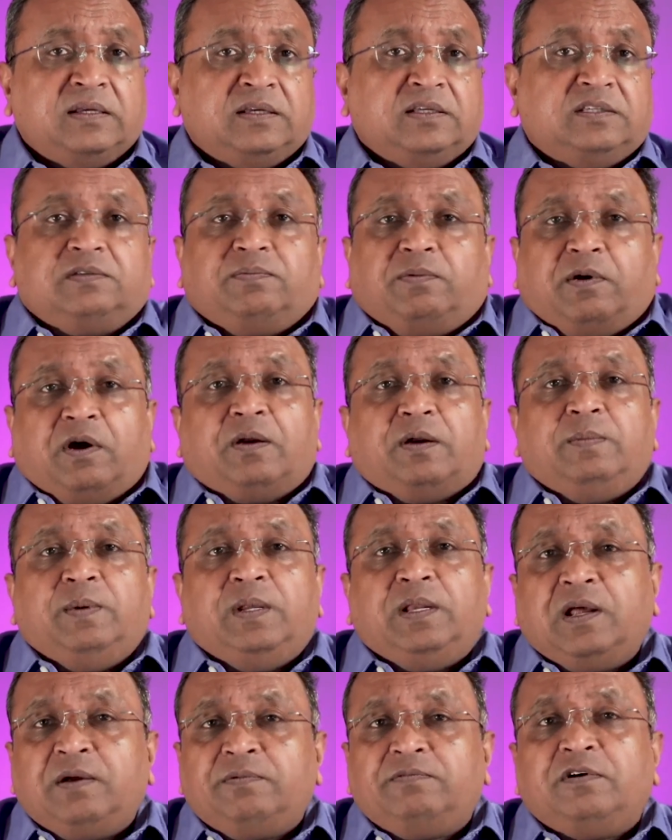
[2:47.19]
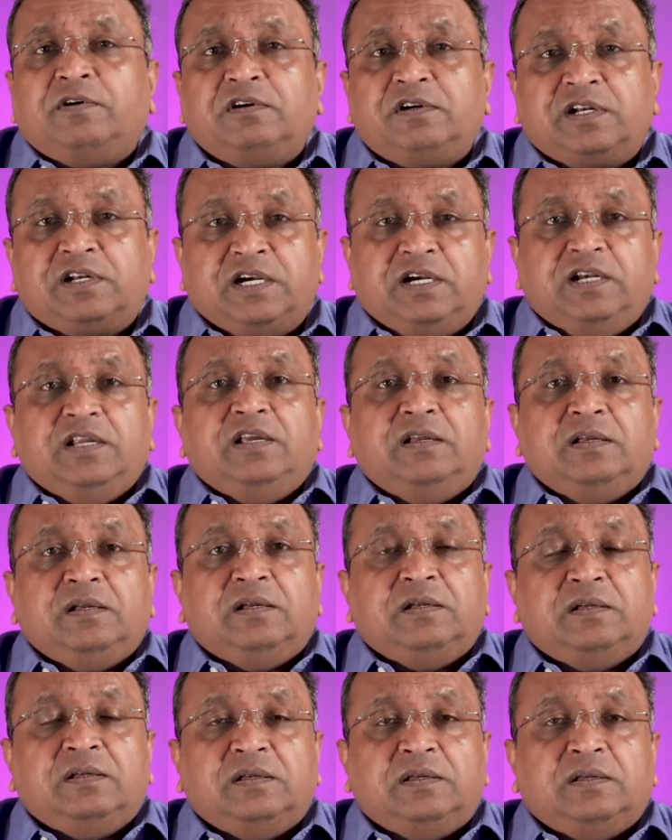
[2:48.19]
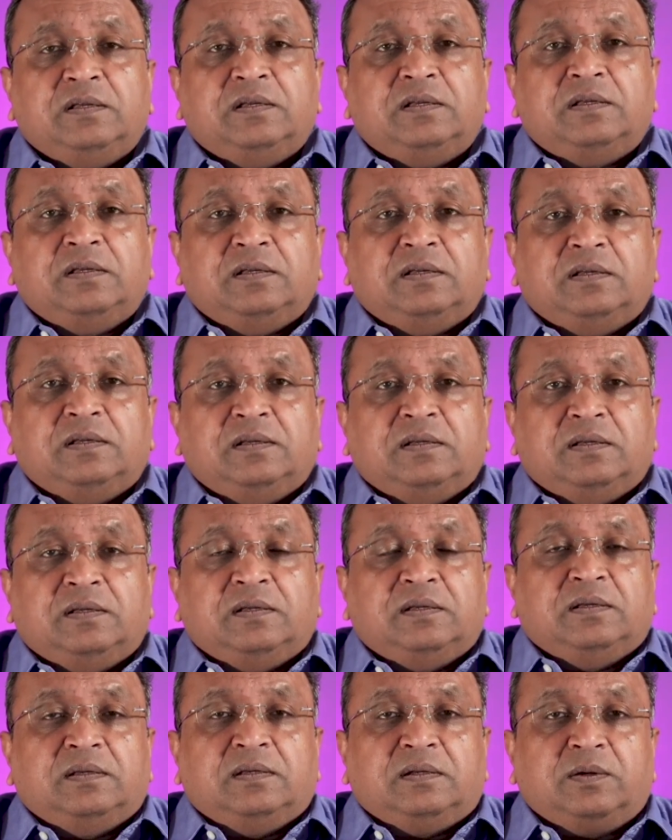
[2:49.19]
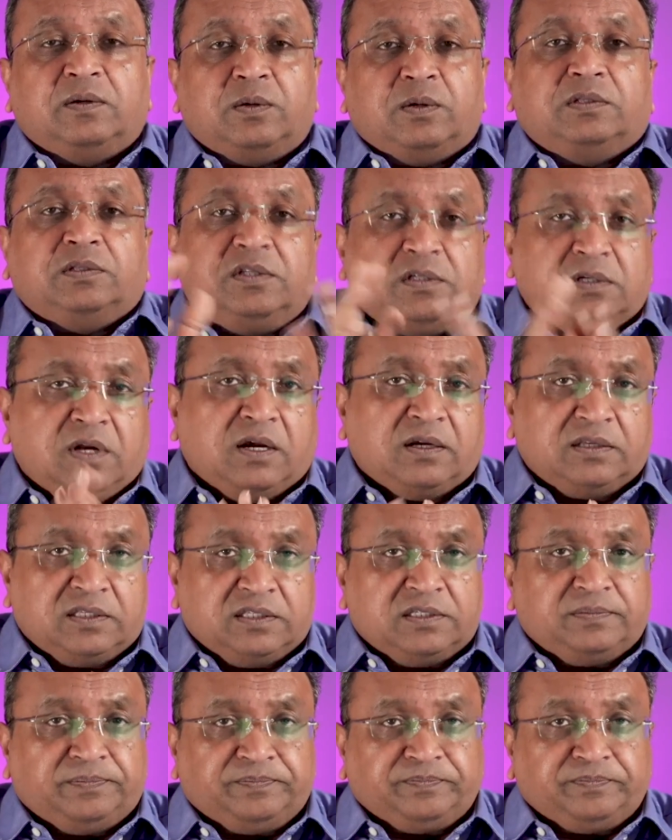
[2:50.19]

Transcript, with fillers: It's formula for trading growth stocks.